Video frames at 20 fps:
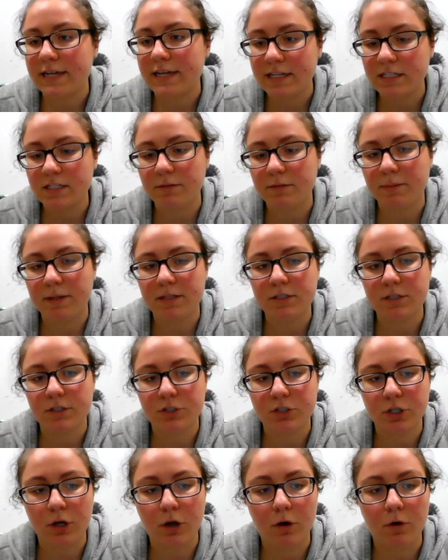a testament to
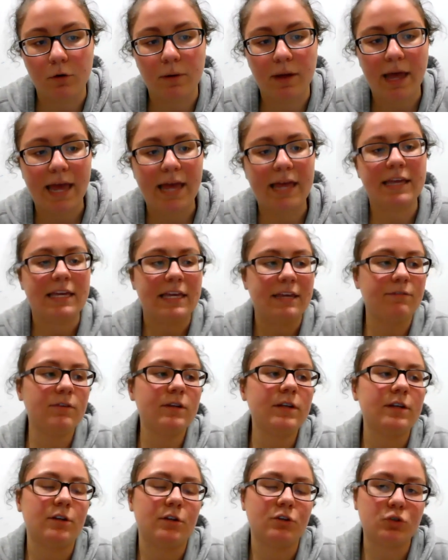show hey, even
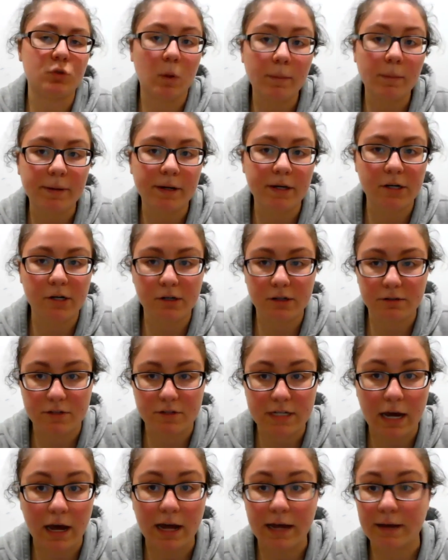in a short period of
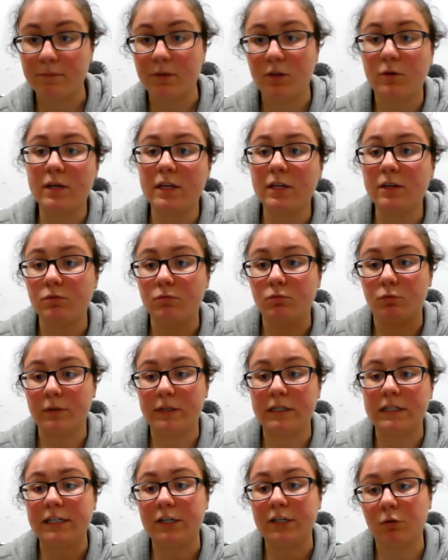time, you can
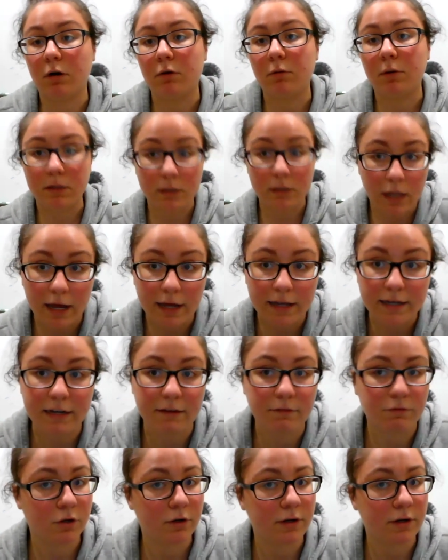really grow a lot
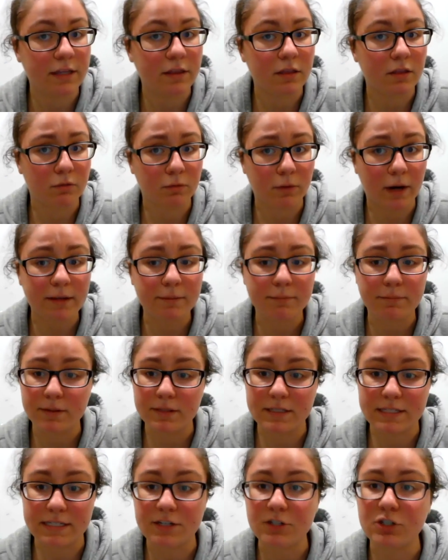if you're in the right
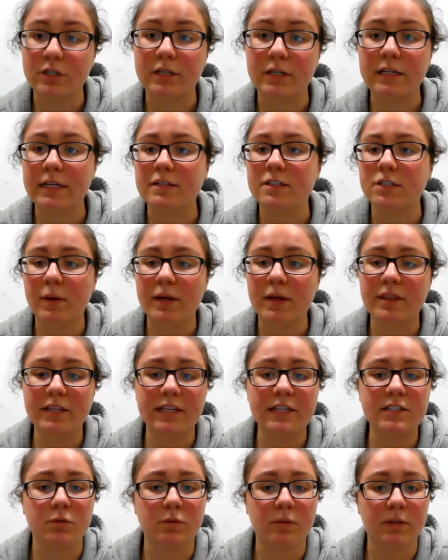position. And so I think
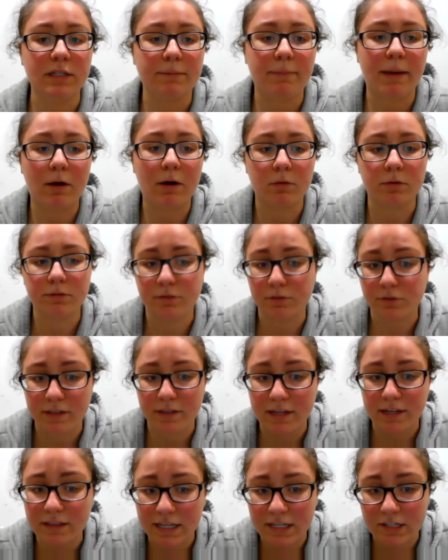that's a really powerful
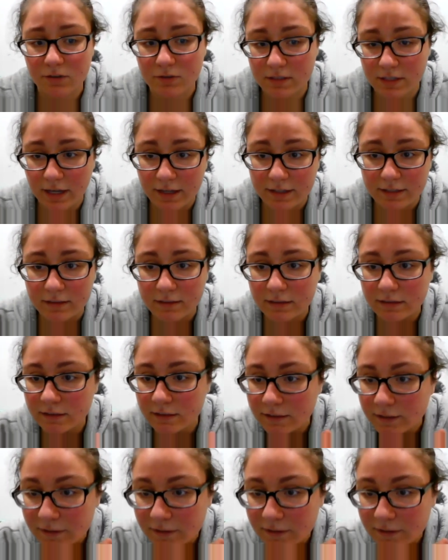thing that you said.